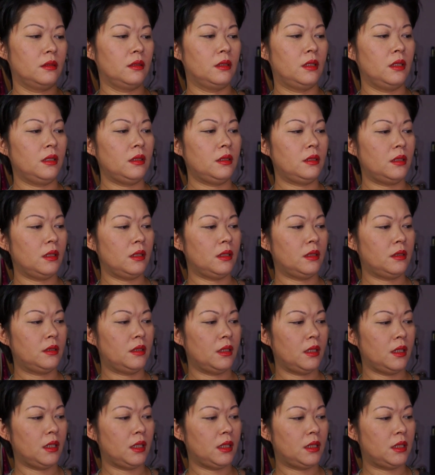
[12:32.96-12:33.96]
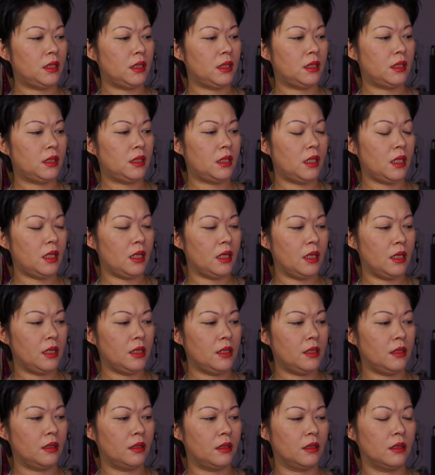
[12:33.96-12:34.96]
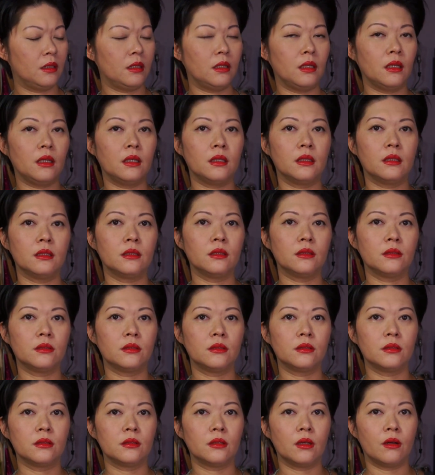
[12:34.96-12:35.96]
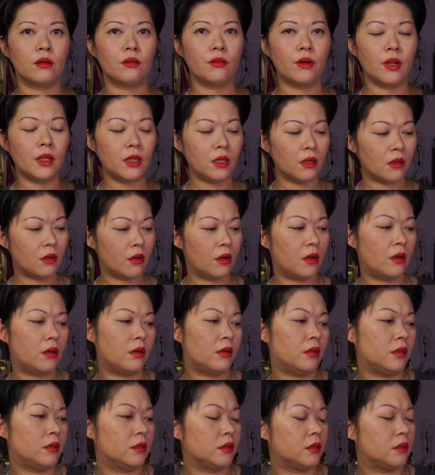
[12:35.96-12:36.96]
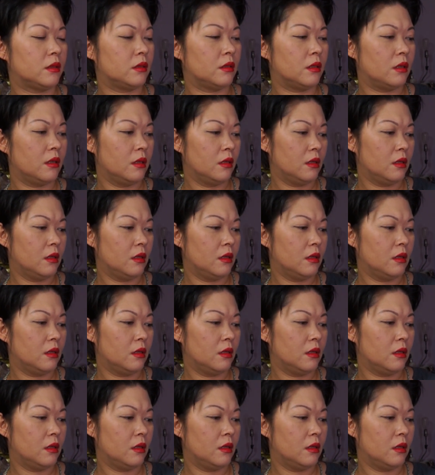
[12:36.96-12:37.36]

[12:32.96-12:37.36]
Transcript: This is the EDT, is already cost